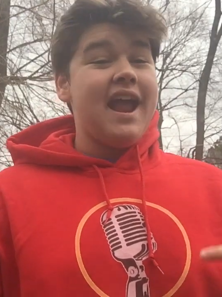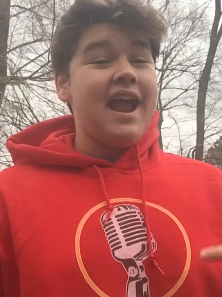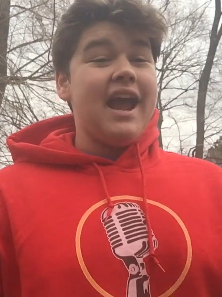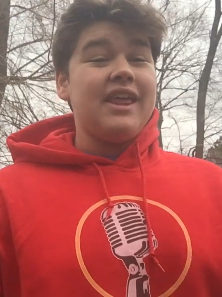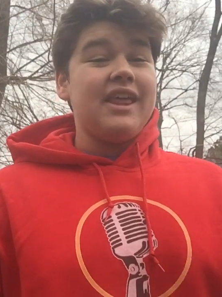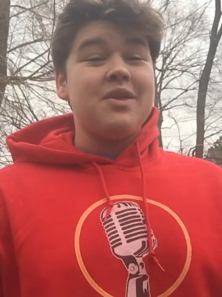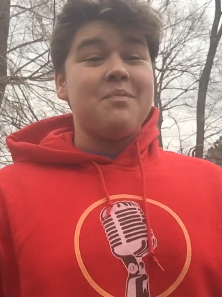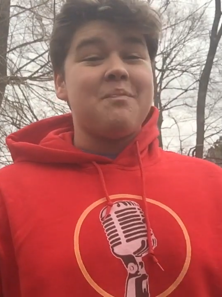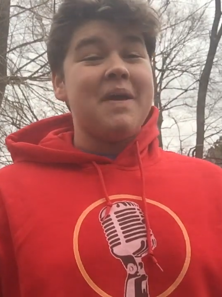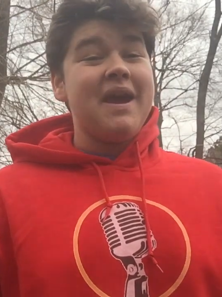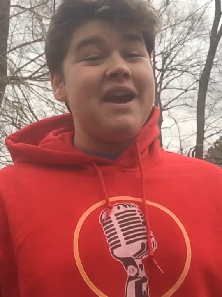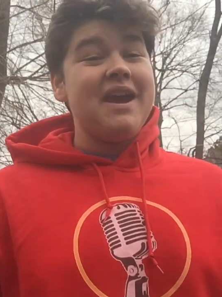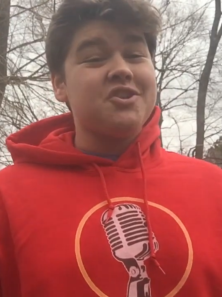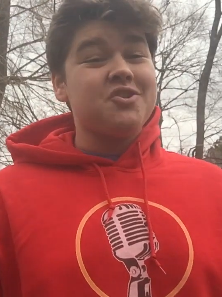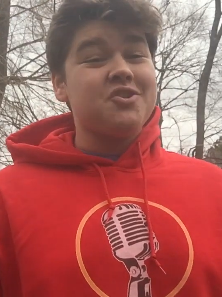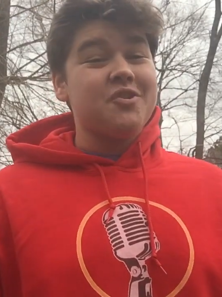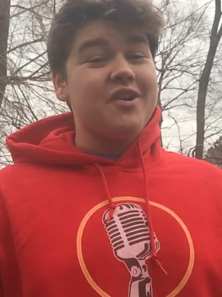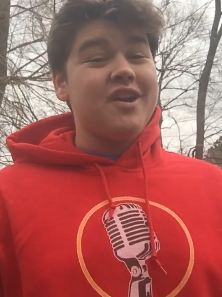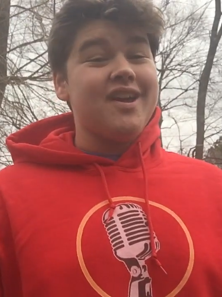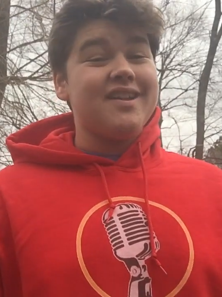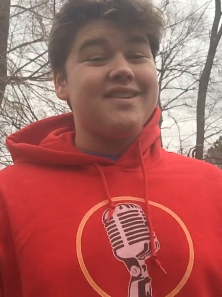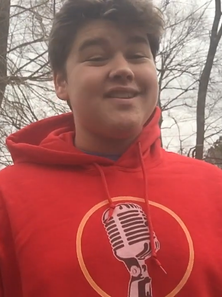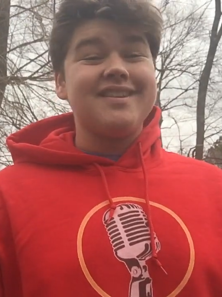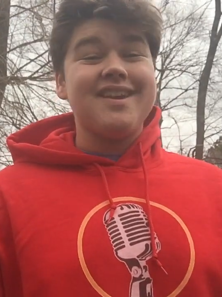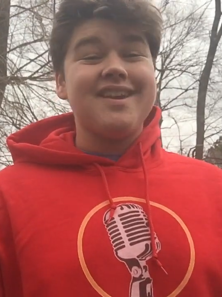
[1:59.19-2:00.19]
and the
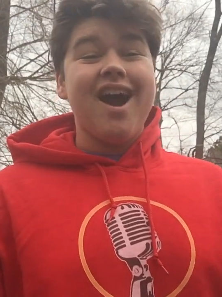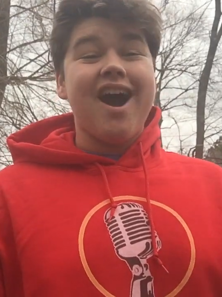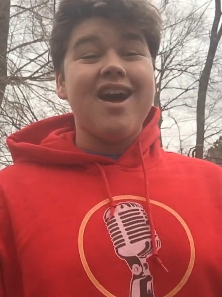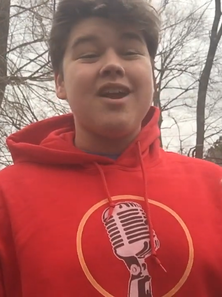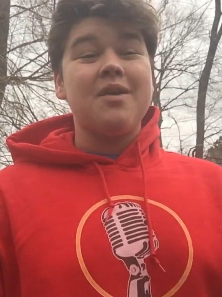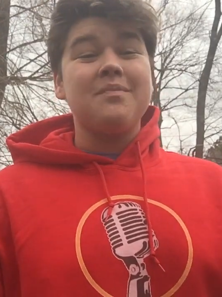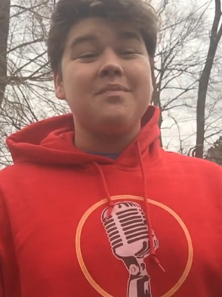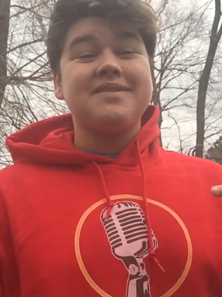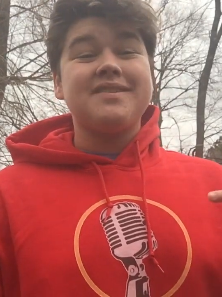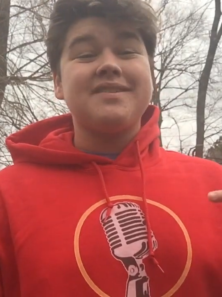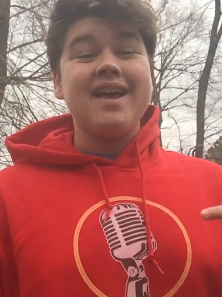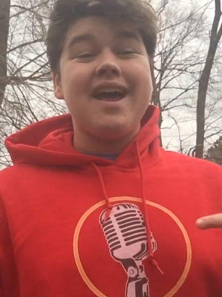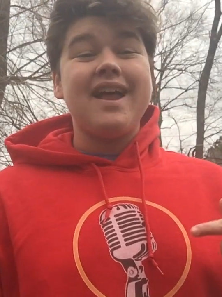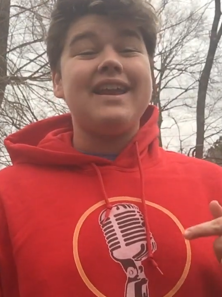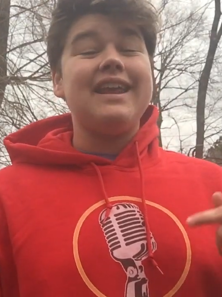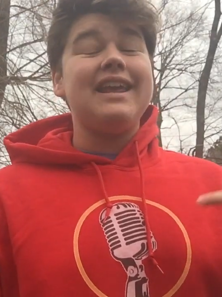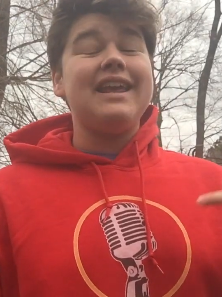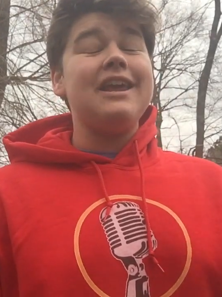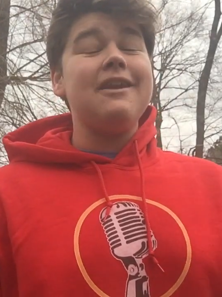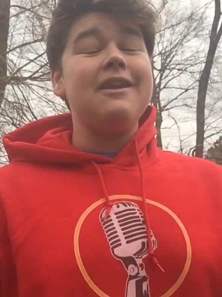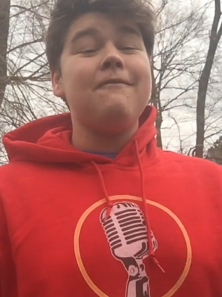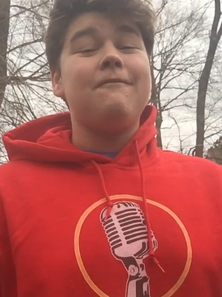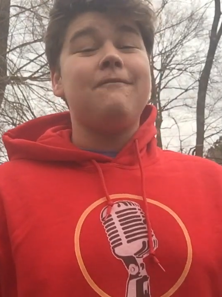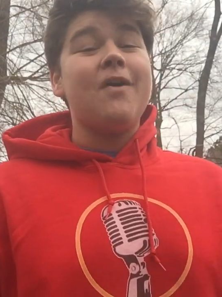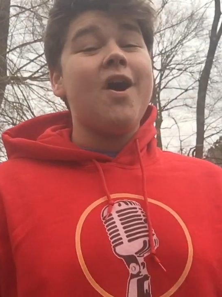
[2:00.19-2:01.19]
Patriots got upset
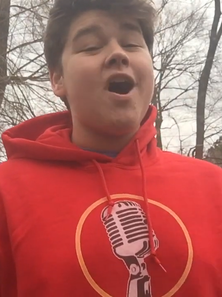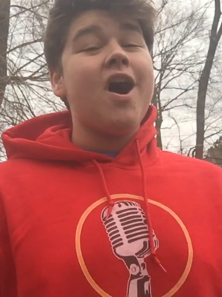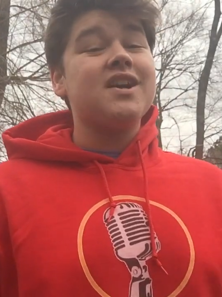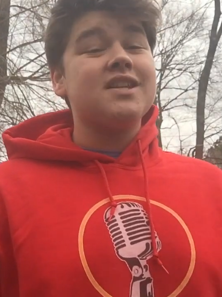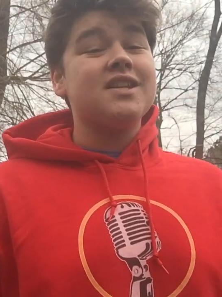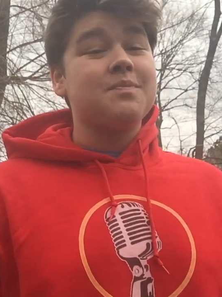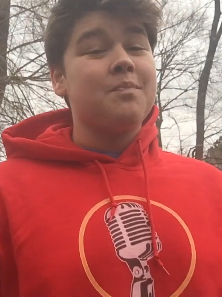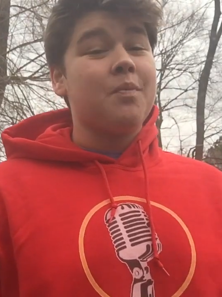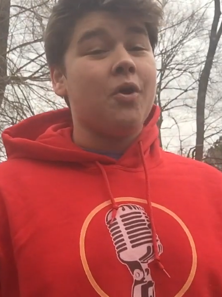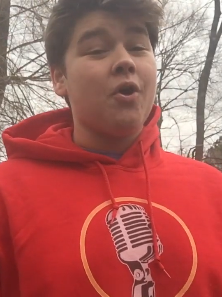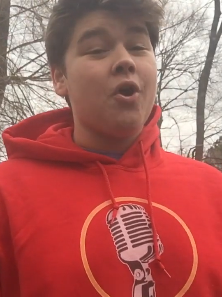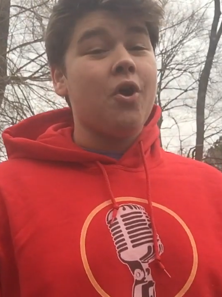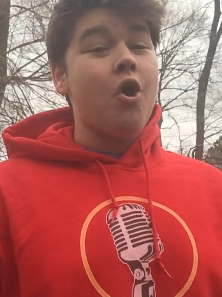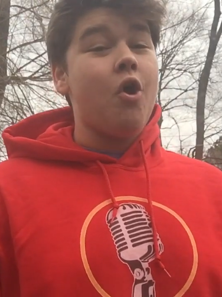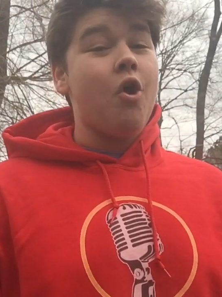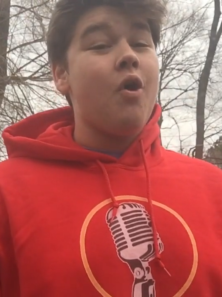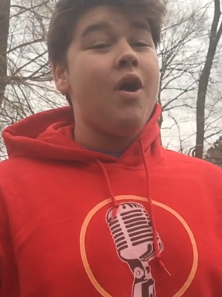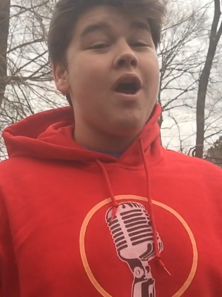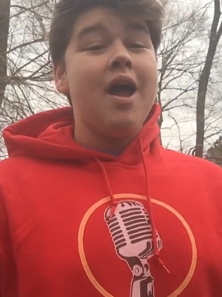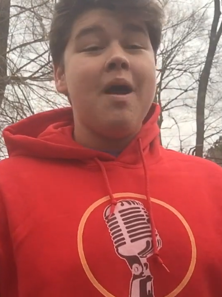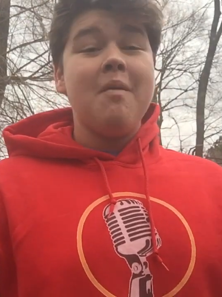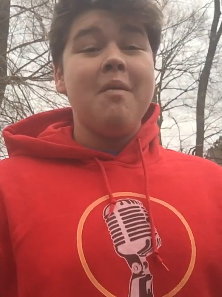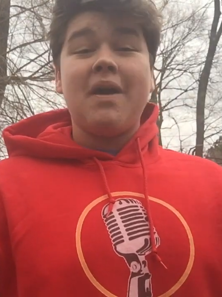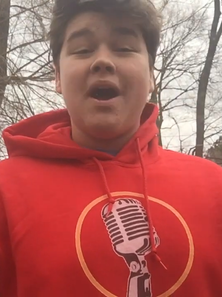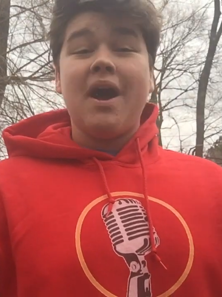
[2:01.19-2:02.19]
in Foxborough
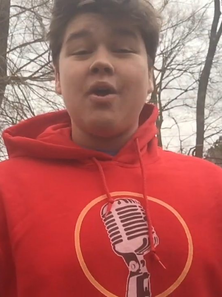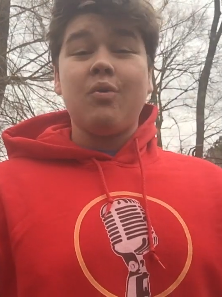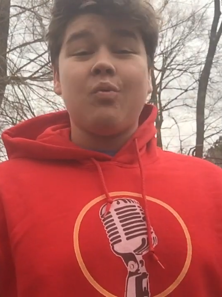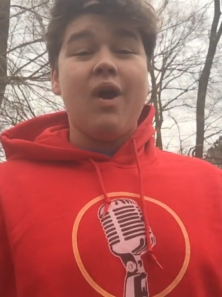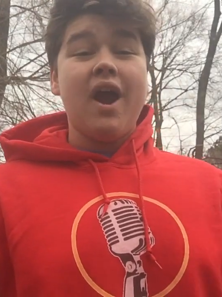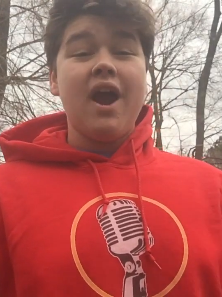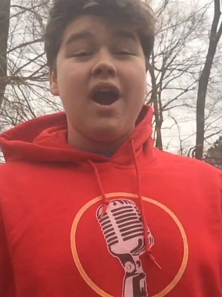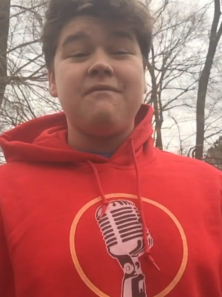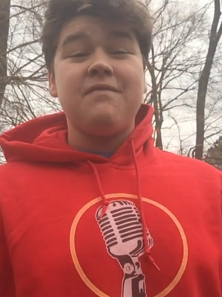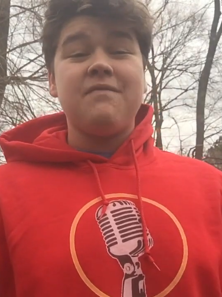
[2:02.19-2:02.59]
by Ryan